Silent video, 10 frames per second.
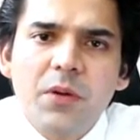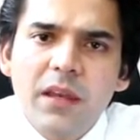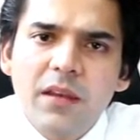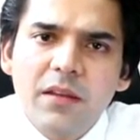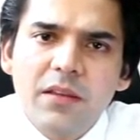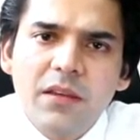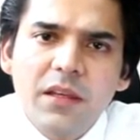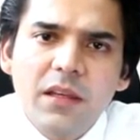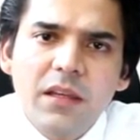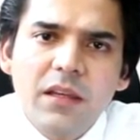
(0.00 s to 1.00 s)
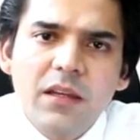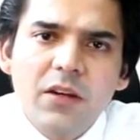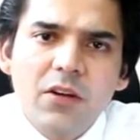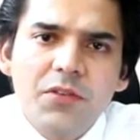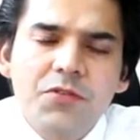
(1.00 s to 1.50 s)
when the
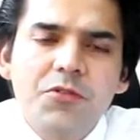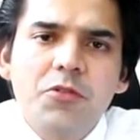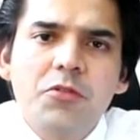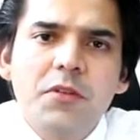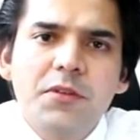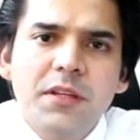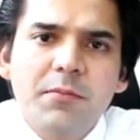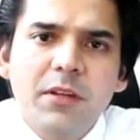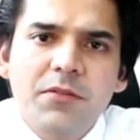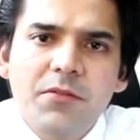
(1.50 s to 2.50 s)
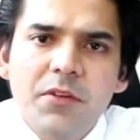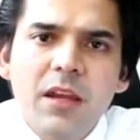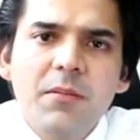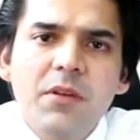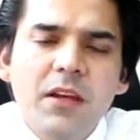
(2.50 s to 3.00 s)
Constituent Assembly
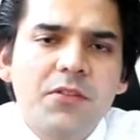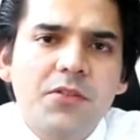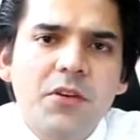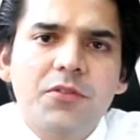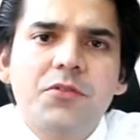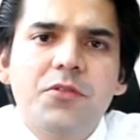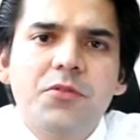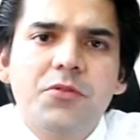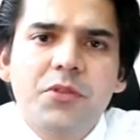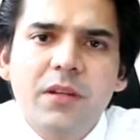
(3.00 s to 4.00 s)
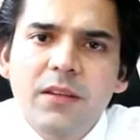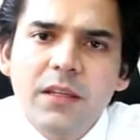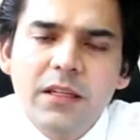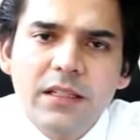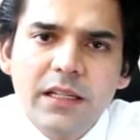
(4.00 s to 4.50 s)
framed its constitution in
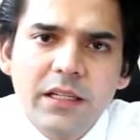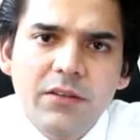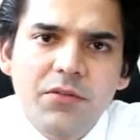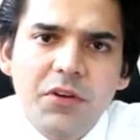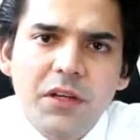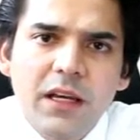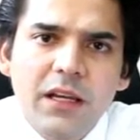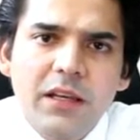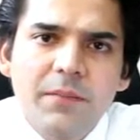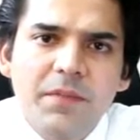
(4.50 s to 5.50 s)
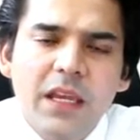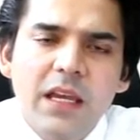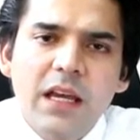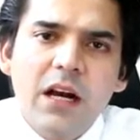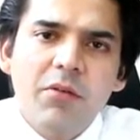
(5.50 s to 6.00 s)
the year 1949.
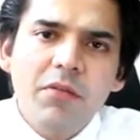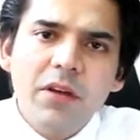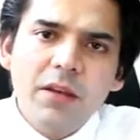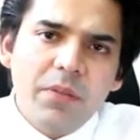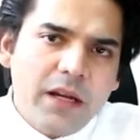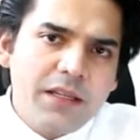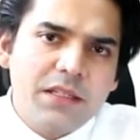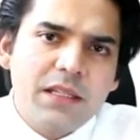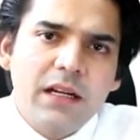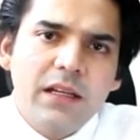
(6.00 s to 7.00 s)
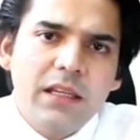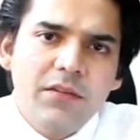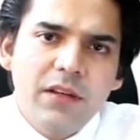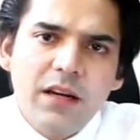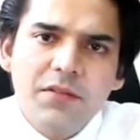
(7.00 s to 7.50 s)
However, in Pakistan,
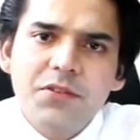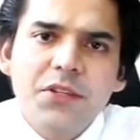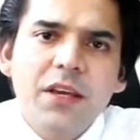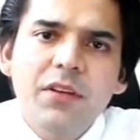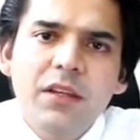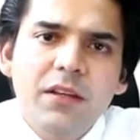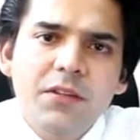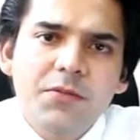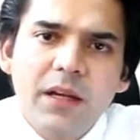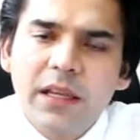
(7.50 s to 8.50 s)
even after 7 years,